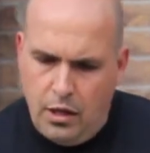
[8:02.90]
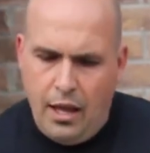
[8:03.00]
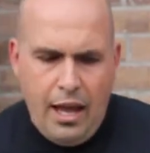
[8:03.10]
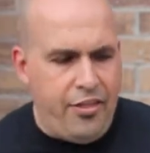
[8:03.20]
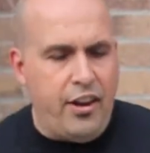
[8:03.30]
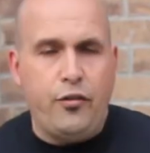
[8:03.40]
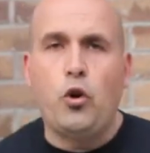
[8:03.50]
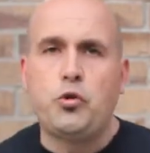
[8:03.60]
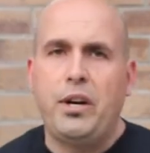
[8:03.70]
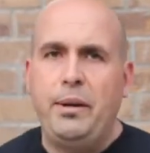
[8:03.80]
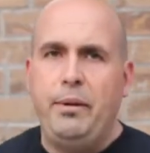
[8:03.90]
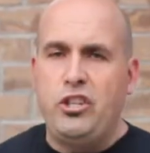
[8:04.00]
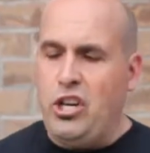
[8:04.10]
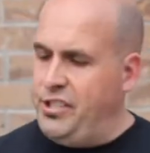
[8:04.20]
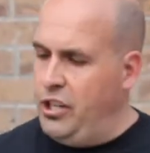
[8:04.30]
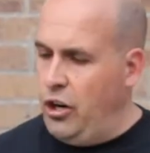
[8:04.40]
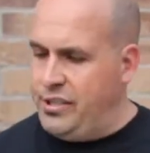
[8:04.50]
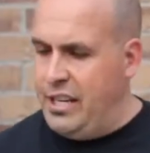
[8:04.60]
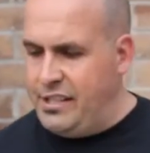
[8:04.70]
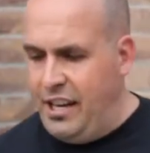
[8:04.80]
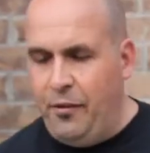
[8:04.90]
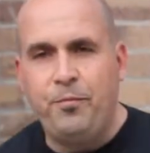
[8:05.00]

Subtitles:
And then of course we're going to be adjusting our seasoning.